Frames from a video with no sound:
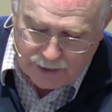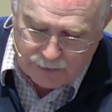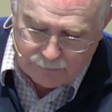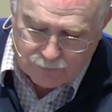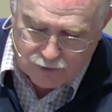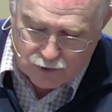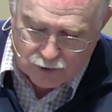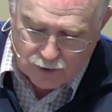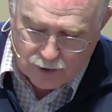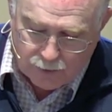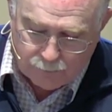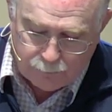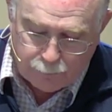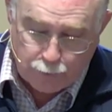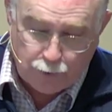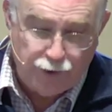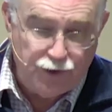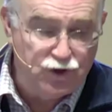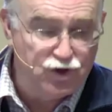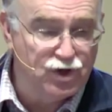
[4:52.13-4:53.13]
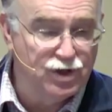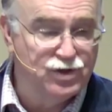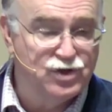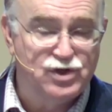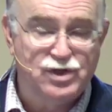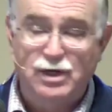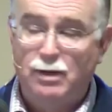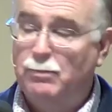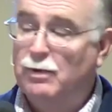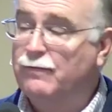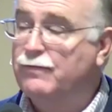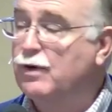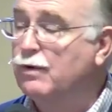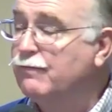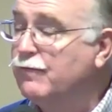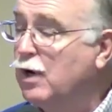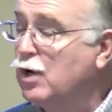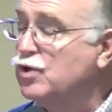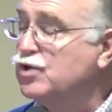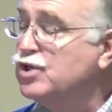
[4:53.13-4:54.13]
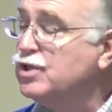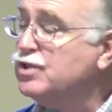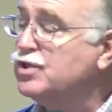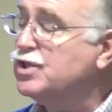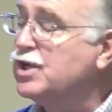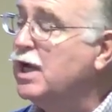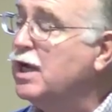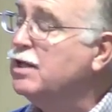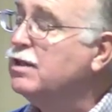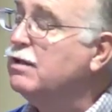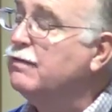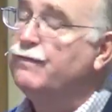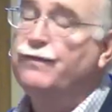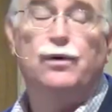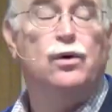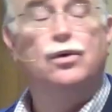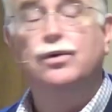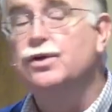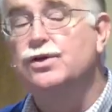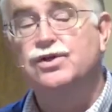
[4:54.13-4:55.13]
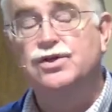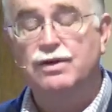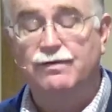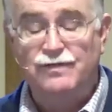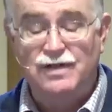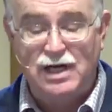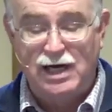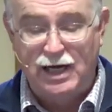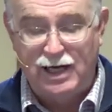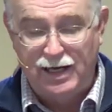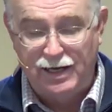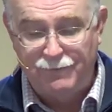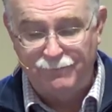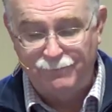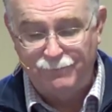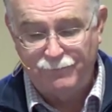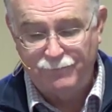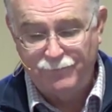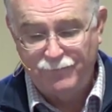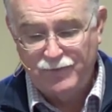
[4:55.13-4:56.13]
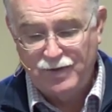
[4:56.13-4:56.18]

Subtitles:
came to completion, some of your versions say in the fullness of time,